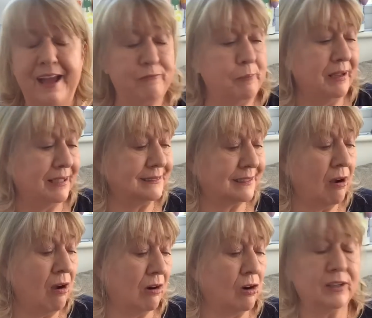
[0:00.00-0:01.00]
but it's
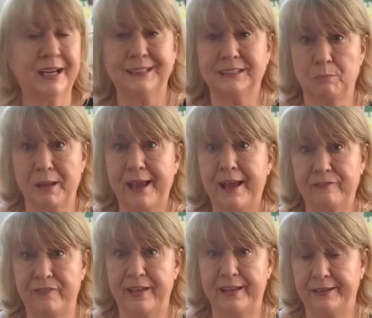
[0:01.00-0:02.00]
got a good SPF
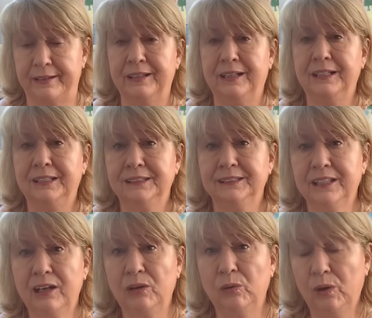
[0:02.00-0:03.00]
in.
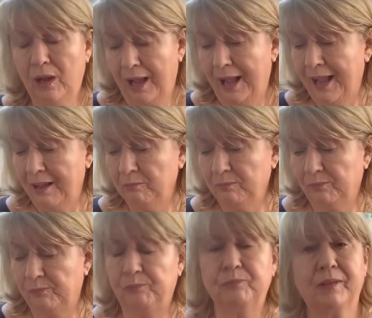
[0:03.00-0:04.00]
So
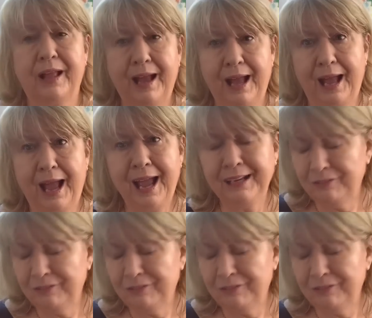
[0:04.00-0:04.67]
I'd